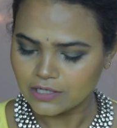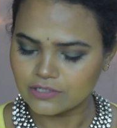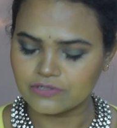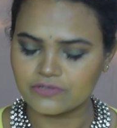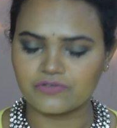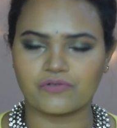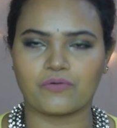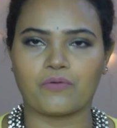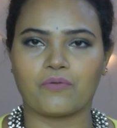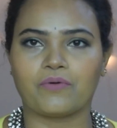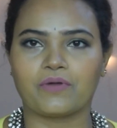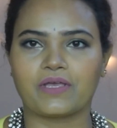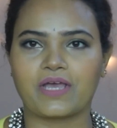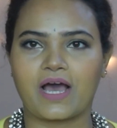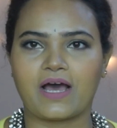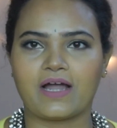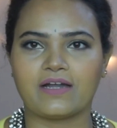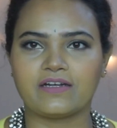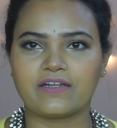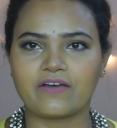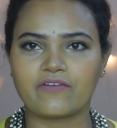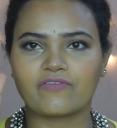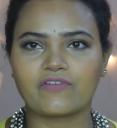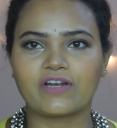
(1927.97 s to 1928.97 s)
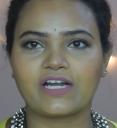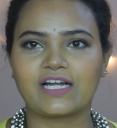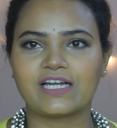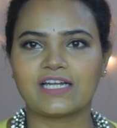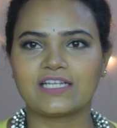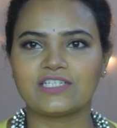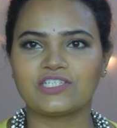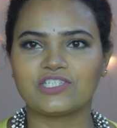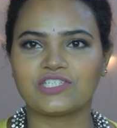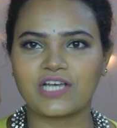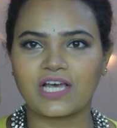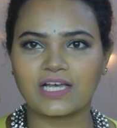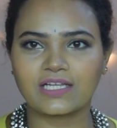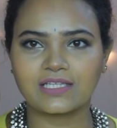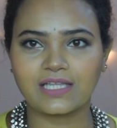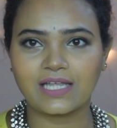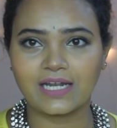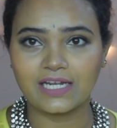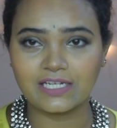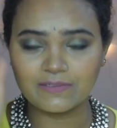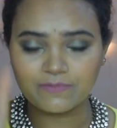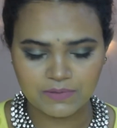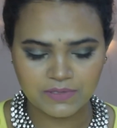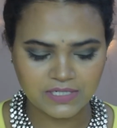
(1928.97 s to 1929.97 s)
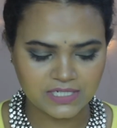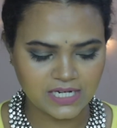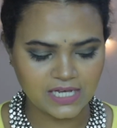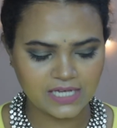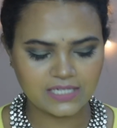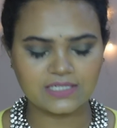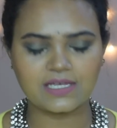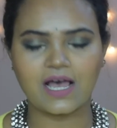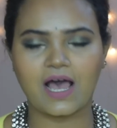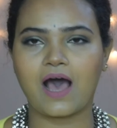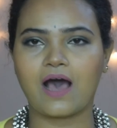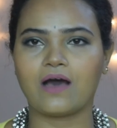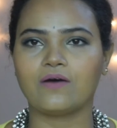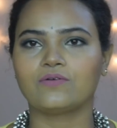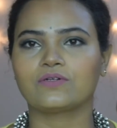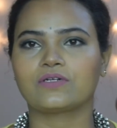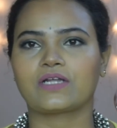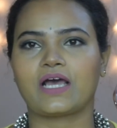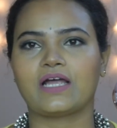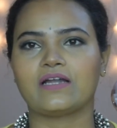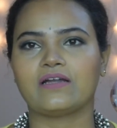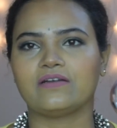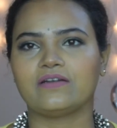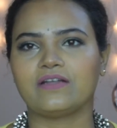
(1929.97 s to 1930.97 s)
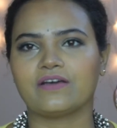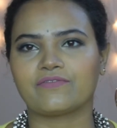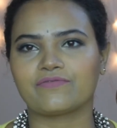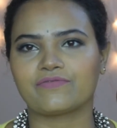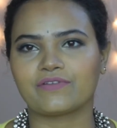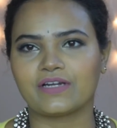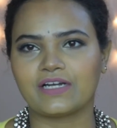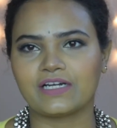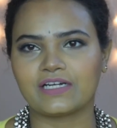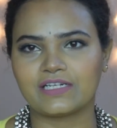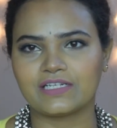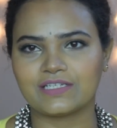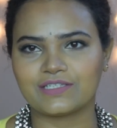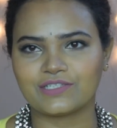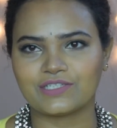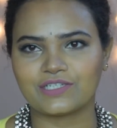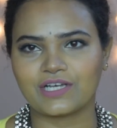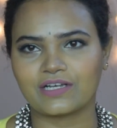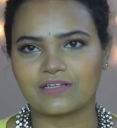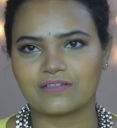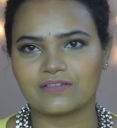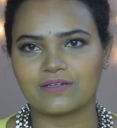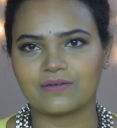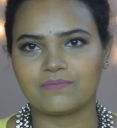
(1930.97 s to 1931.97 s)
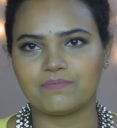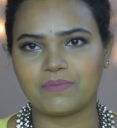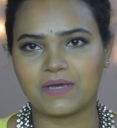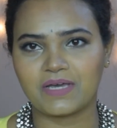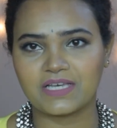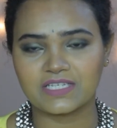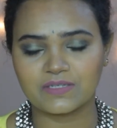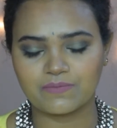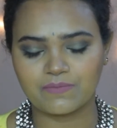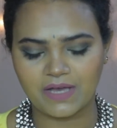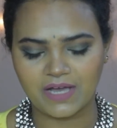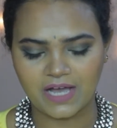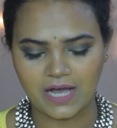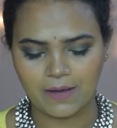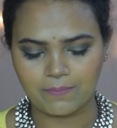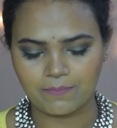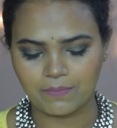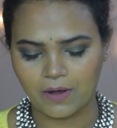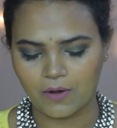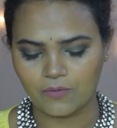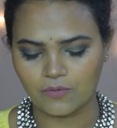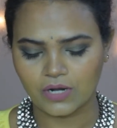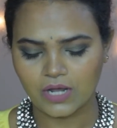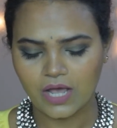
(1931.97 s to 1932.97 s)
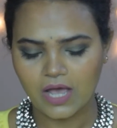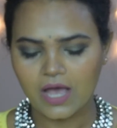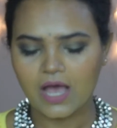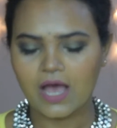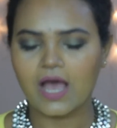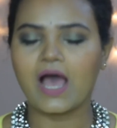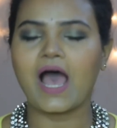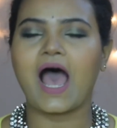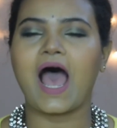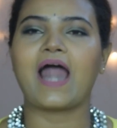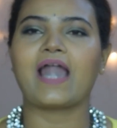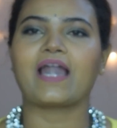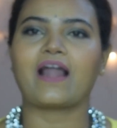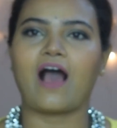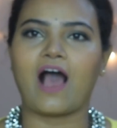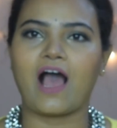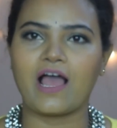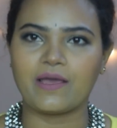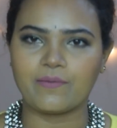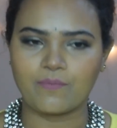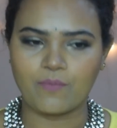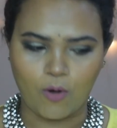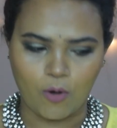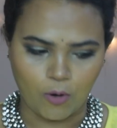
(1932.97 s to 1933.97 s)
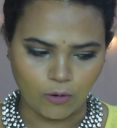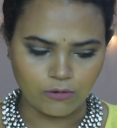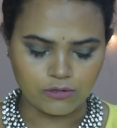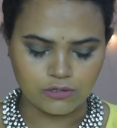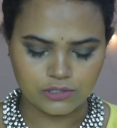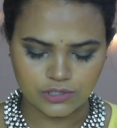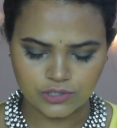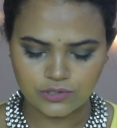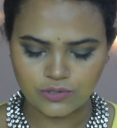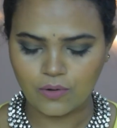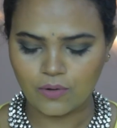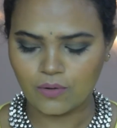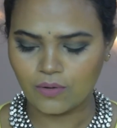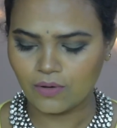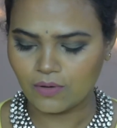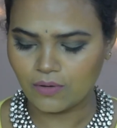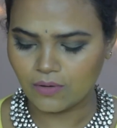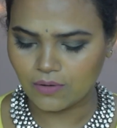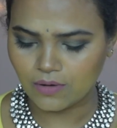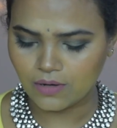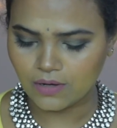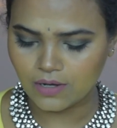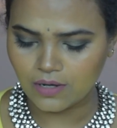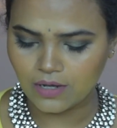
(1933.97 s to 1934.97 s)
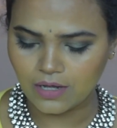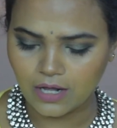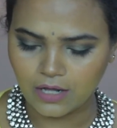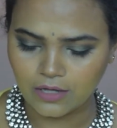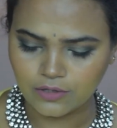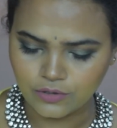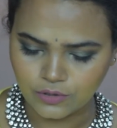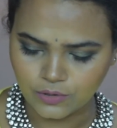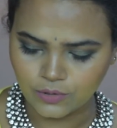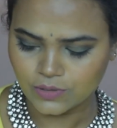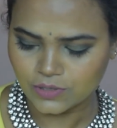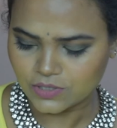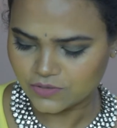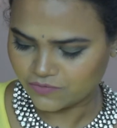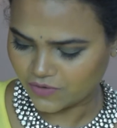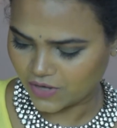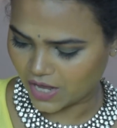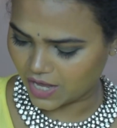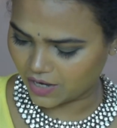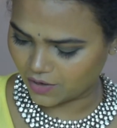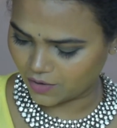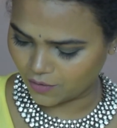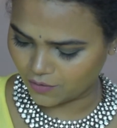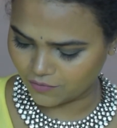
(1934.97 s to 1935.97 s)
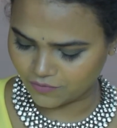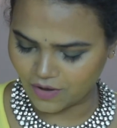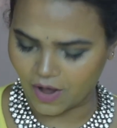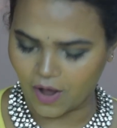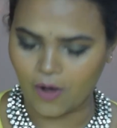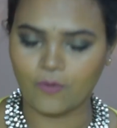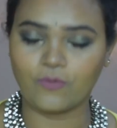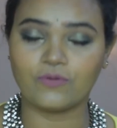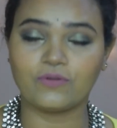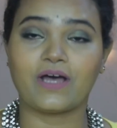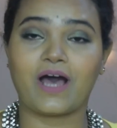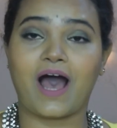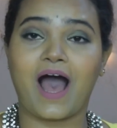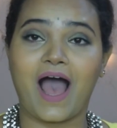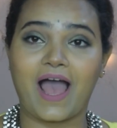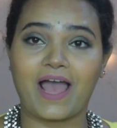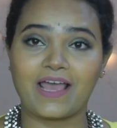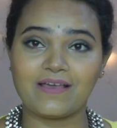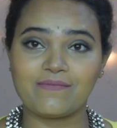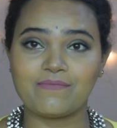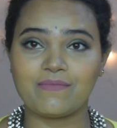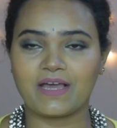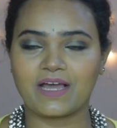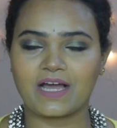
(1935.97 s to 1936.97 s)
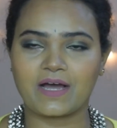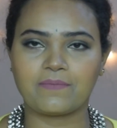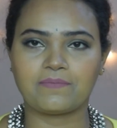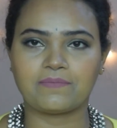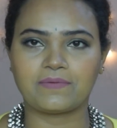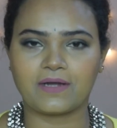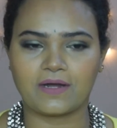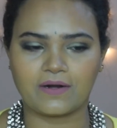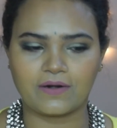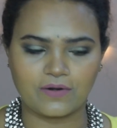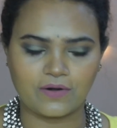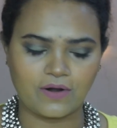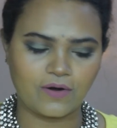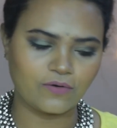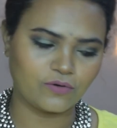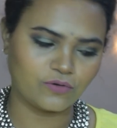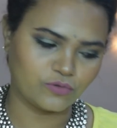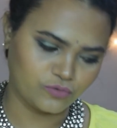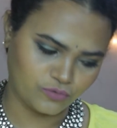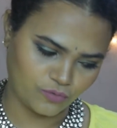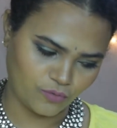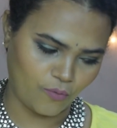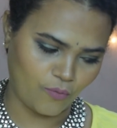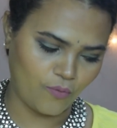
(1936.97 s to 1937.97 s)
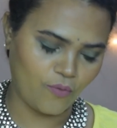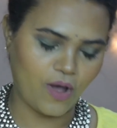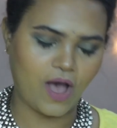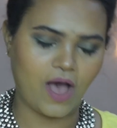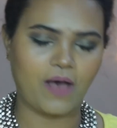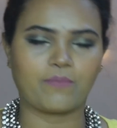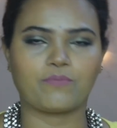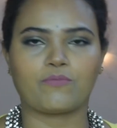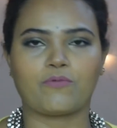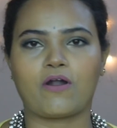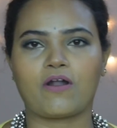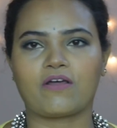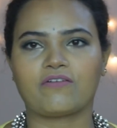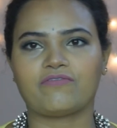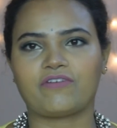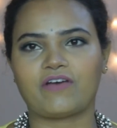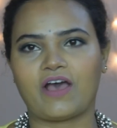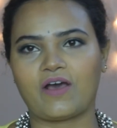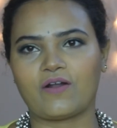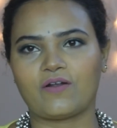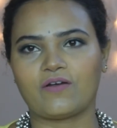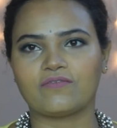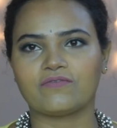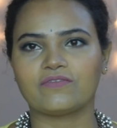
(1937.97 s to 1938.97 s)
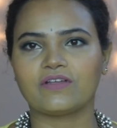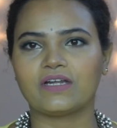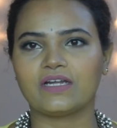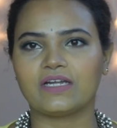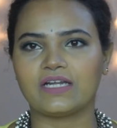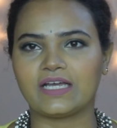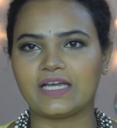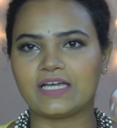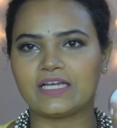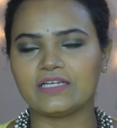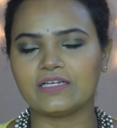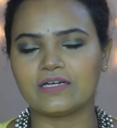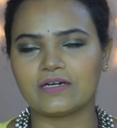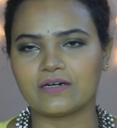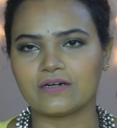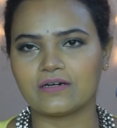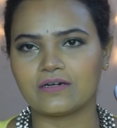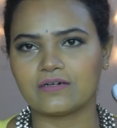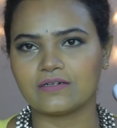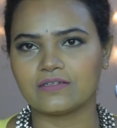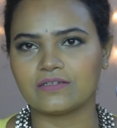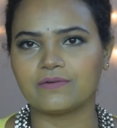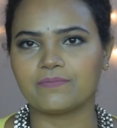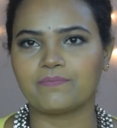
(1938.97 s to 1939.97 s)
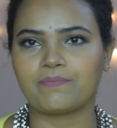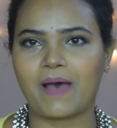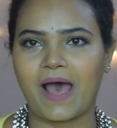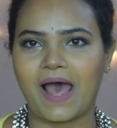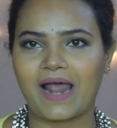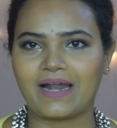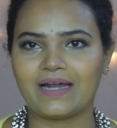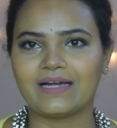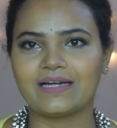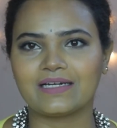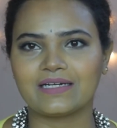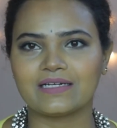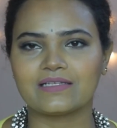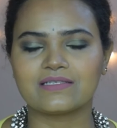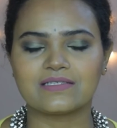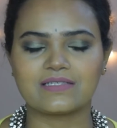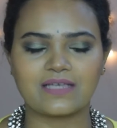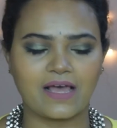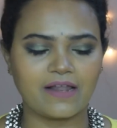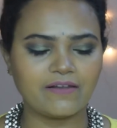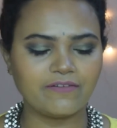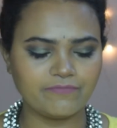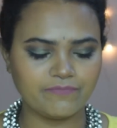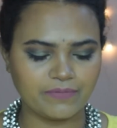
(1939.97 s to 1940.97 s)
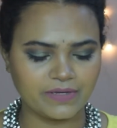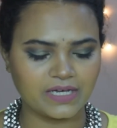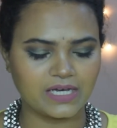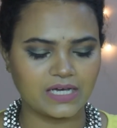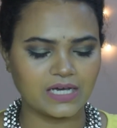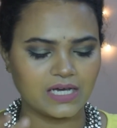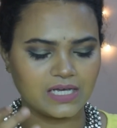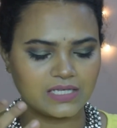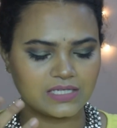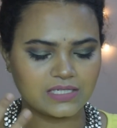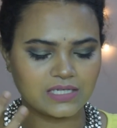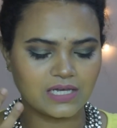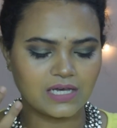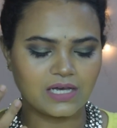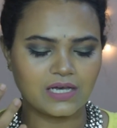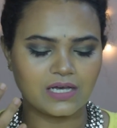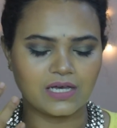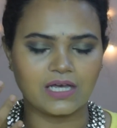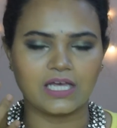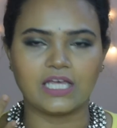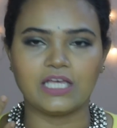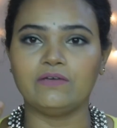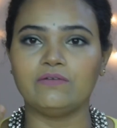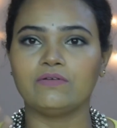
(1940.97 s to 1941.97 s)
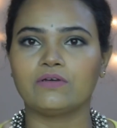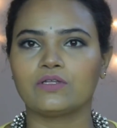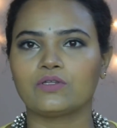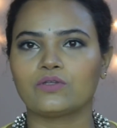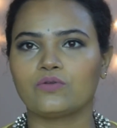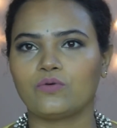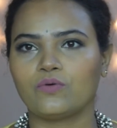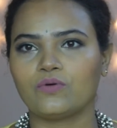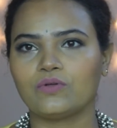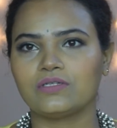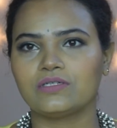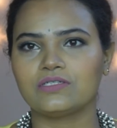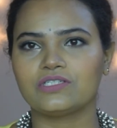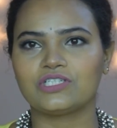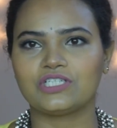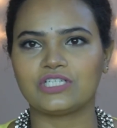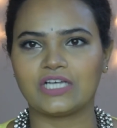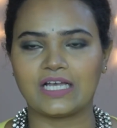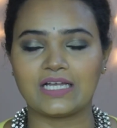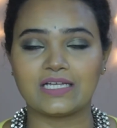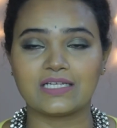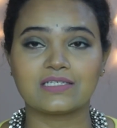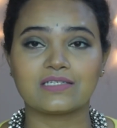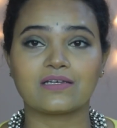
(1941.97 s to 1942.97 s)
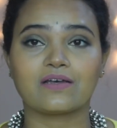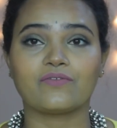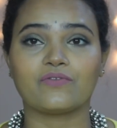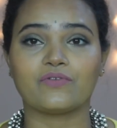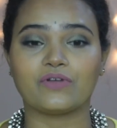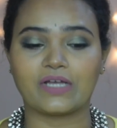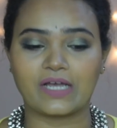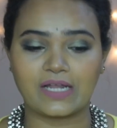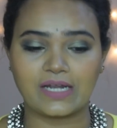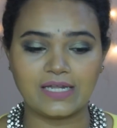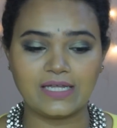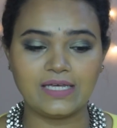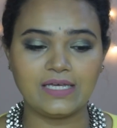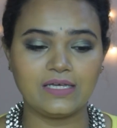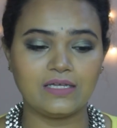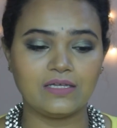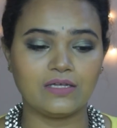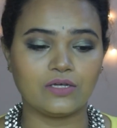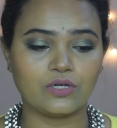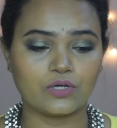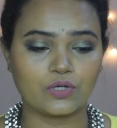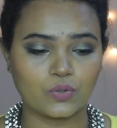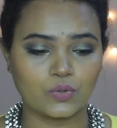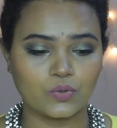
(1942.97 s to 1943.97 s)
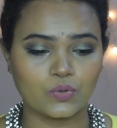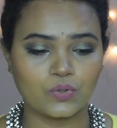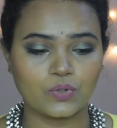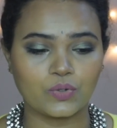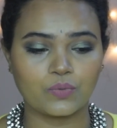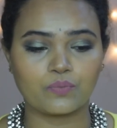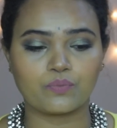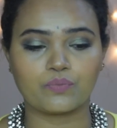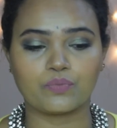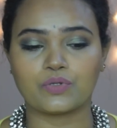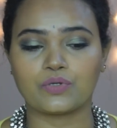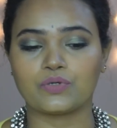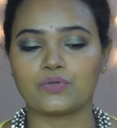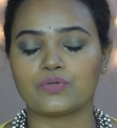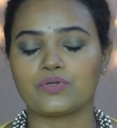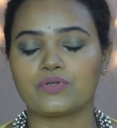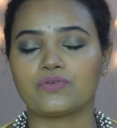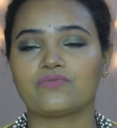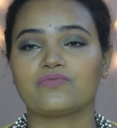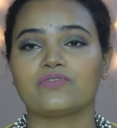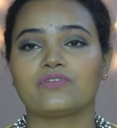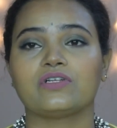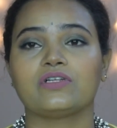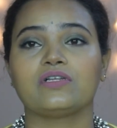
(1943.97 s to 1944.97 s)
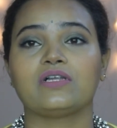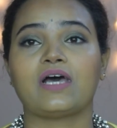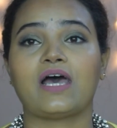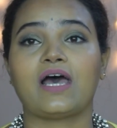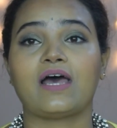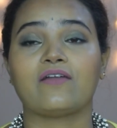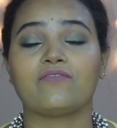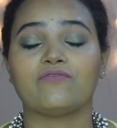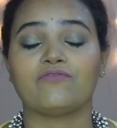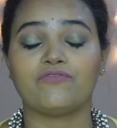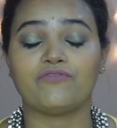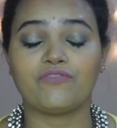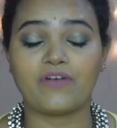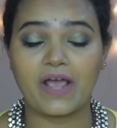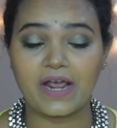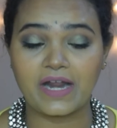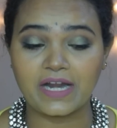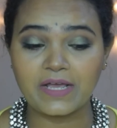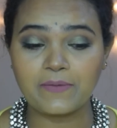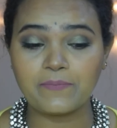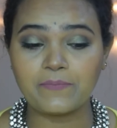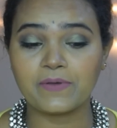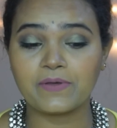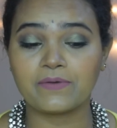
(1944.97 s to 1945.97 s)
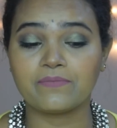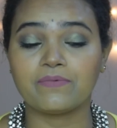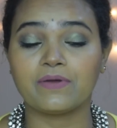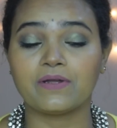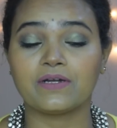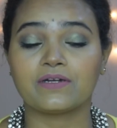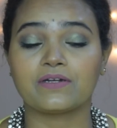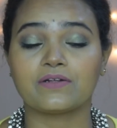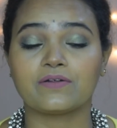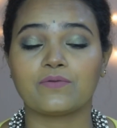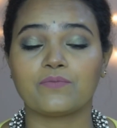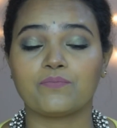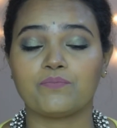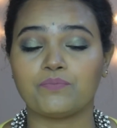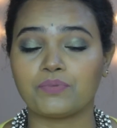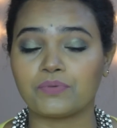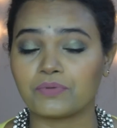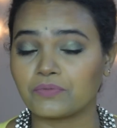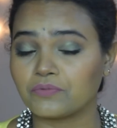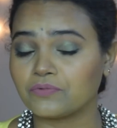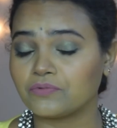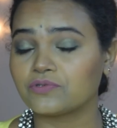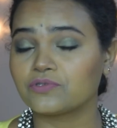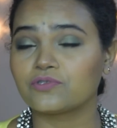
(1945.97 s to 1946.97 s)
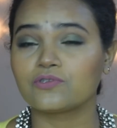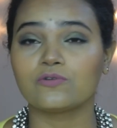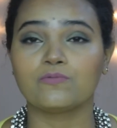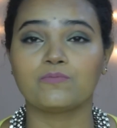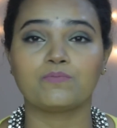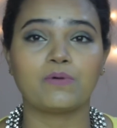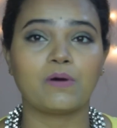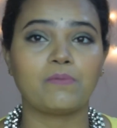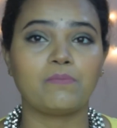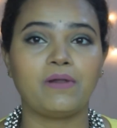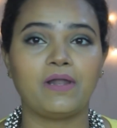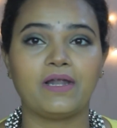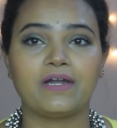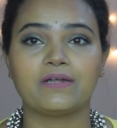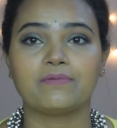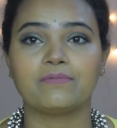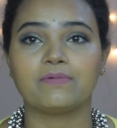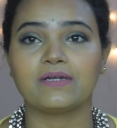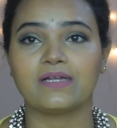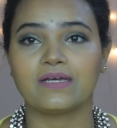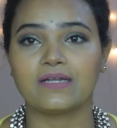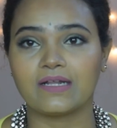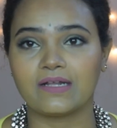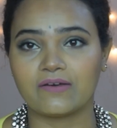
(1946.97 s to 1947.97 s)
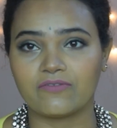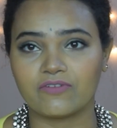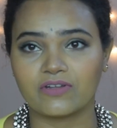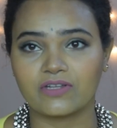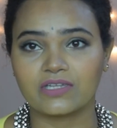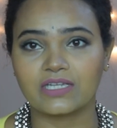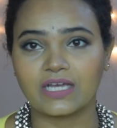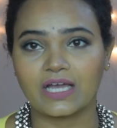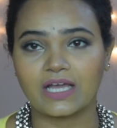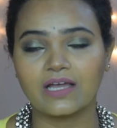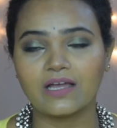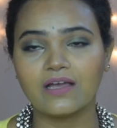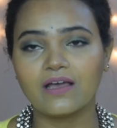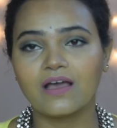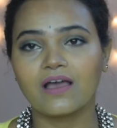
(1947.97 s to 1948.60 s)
So yeah, definitely check the lipsticks out and definitely check the base makeup out. And I am also a huge fan of how the eye makeup turned out, though I'm not a fan of the palette itself, because even though the shades are really good, beautiful, and very pigmented, super blendable and everything,